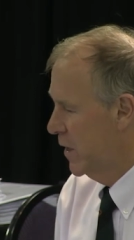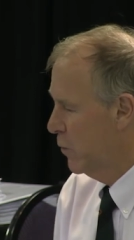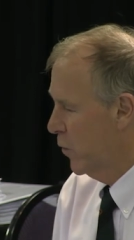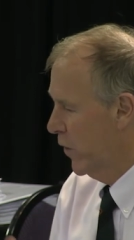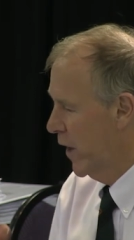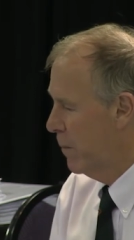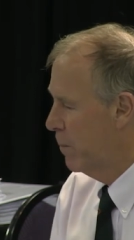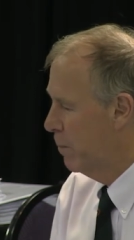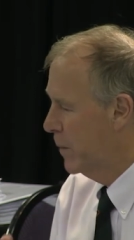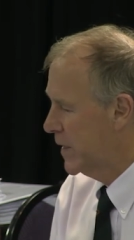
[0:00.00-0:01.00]
for their
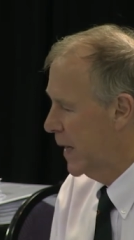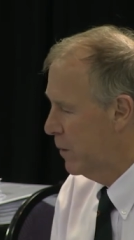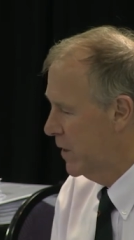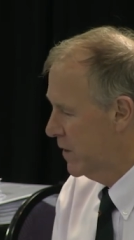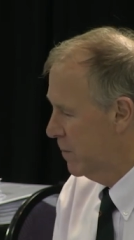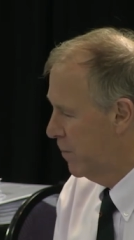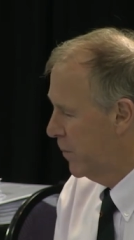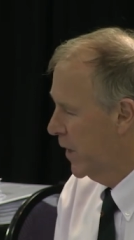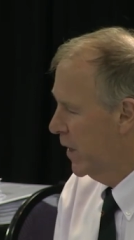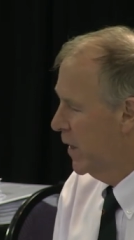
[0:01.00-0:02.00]
metabolism.
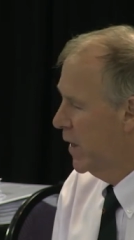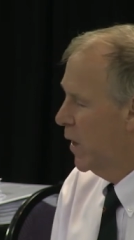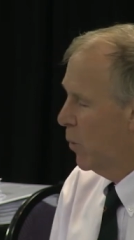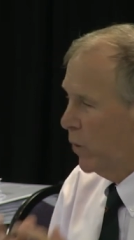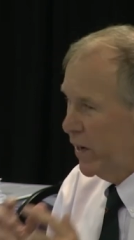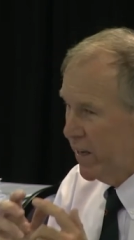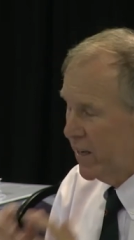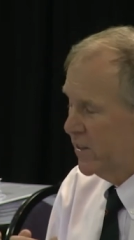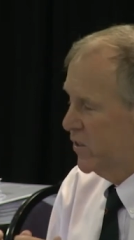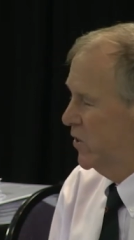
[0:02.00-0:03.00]
We
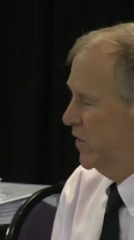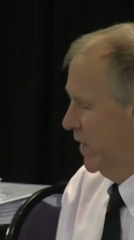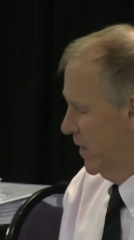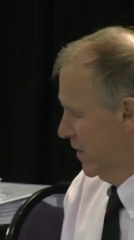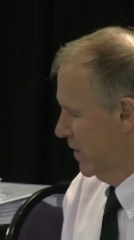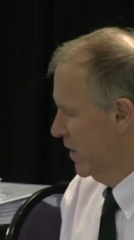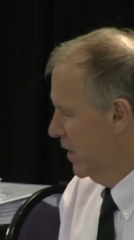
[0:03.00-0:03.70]
don't do that.